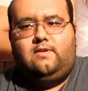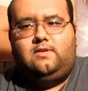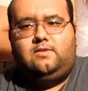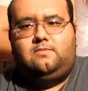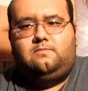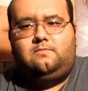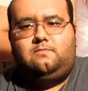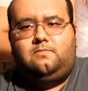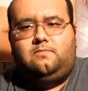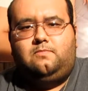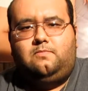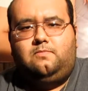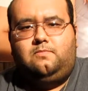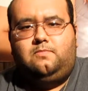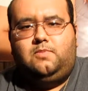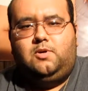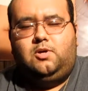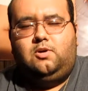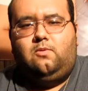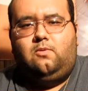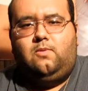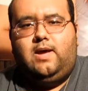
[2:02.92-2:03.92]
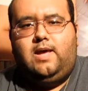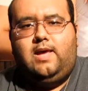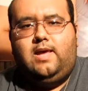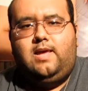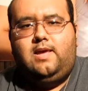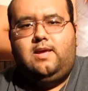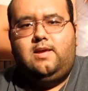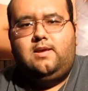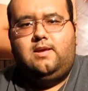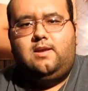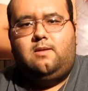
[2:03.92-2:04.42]
it put
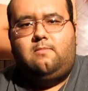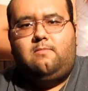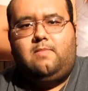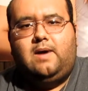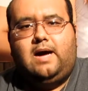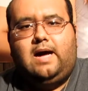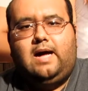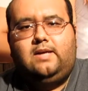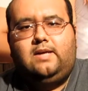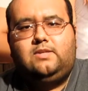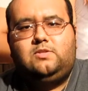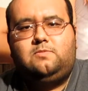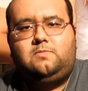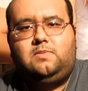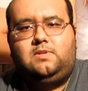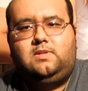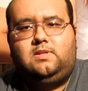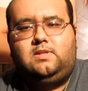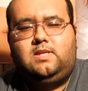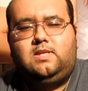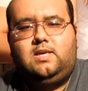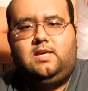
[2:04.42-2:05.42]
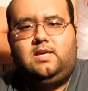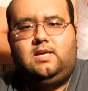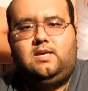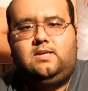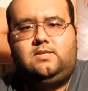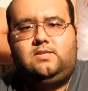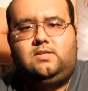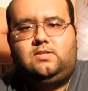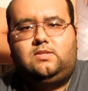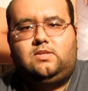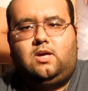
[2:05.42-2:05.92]
away in a box, but the thing
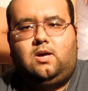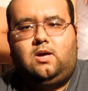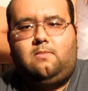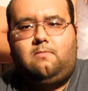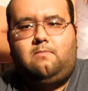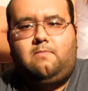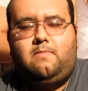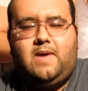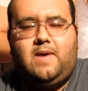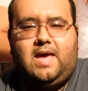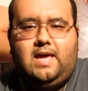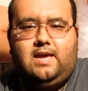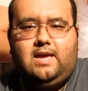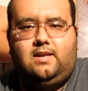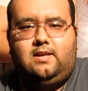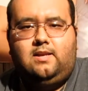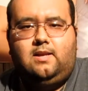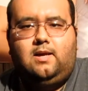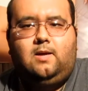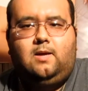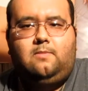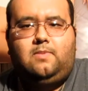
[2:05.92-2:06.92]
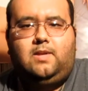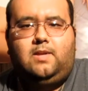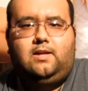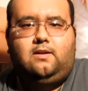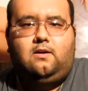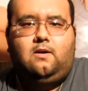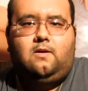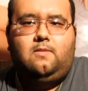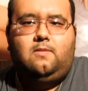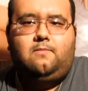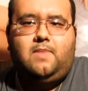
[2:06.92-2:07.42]
is, it's all banged up, like
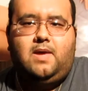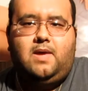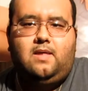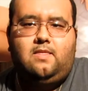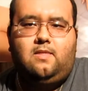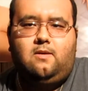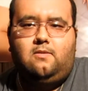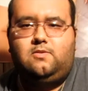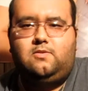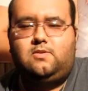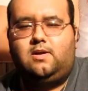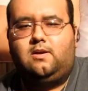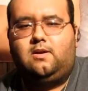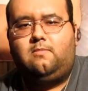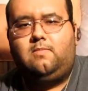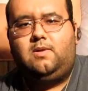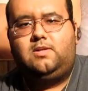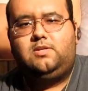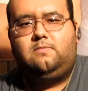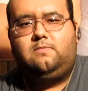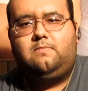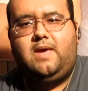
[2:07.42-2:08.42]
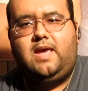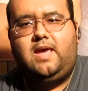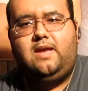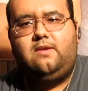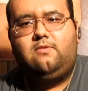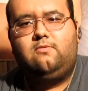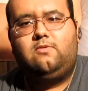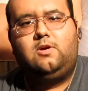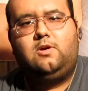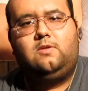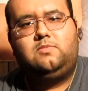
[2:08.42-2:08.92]
there's like a bunch of
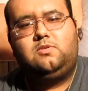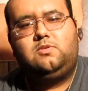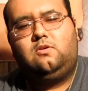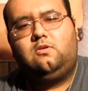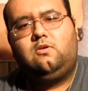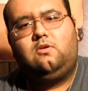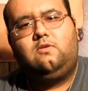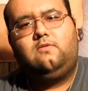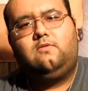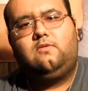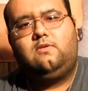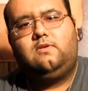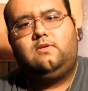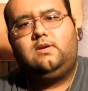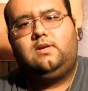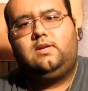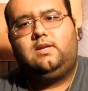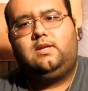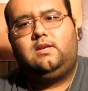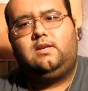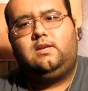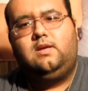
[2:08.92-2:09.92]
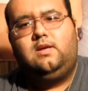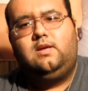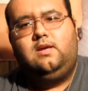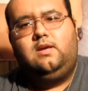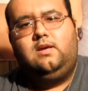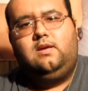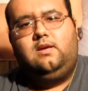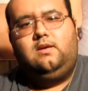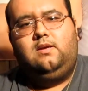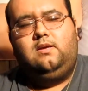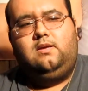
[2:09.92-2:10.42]
paint rubs all over it, and
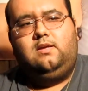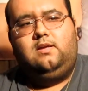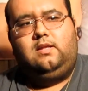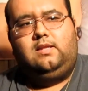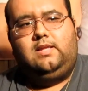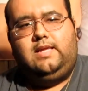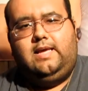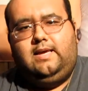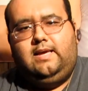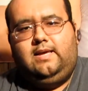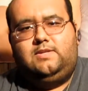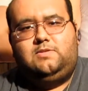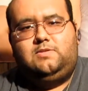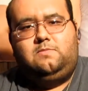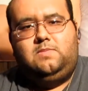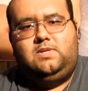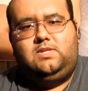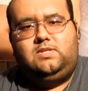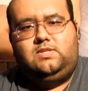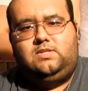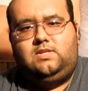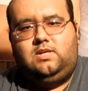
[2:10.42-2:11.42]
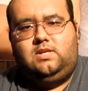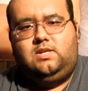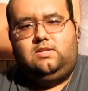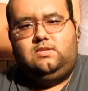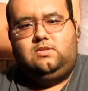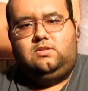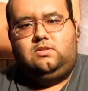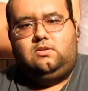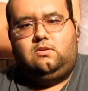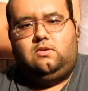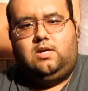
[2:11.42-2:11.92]
a leg is missing.
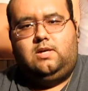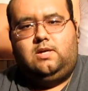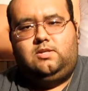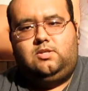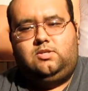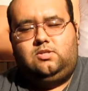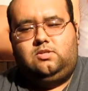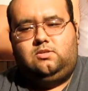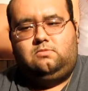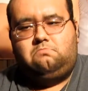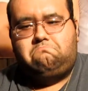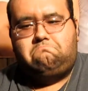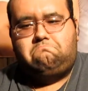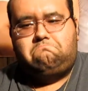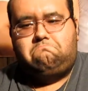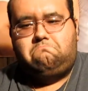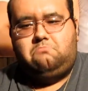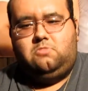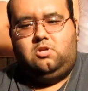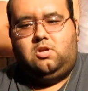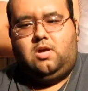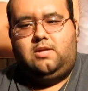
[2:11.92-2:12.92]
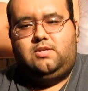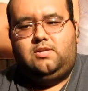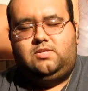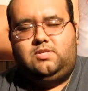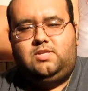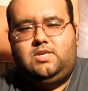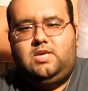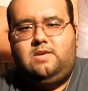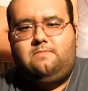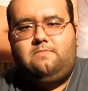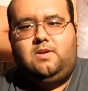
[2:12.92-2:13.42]
So I just
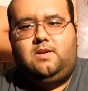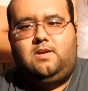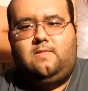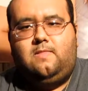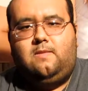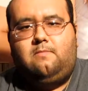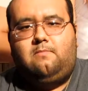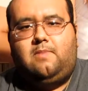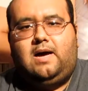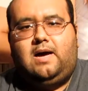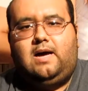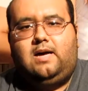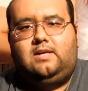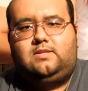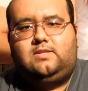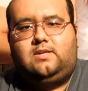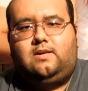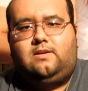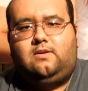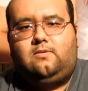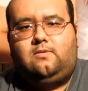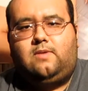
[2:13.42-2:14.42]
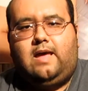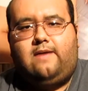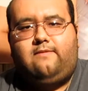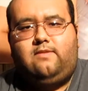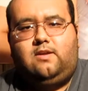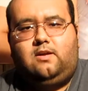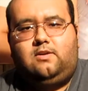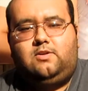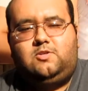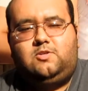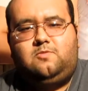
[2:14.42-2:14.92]
keep it in the box. I don't have
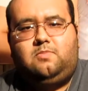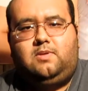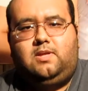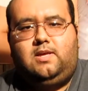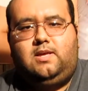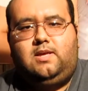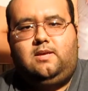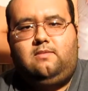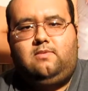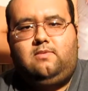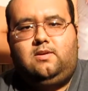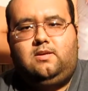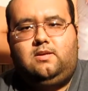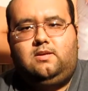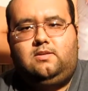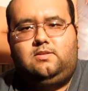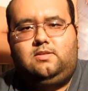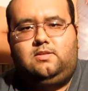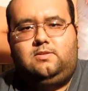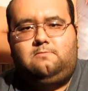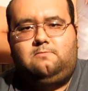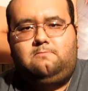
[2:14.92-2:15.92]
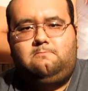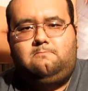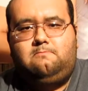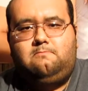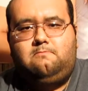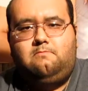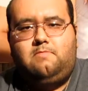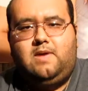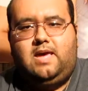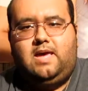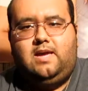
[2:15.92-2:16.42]
it on display because he's
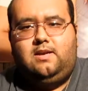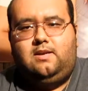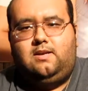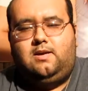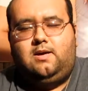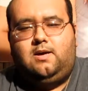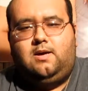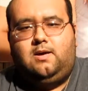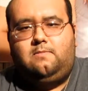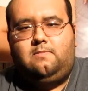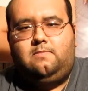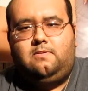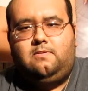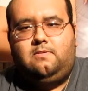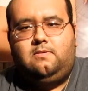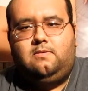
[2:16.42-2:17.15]
banged up.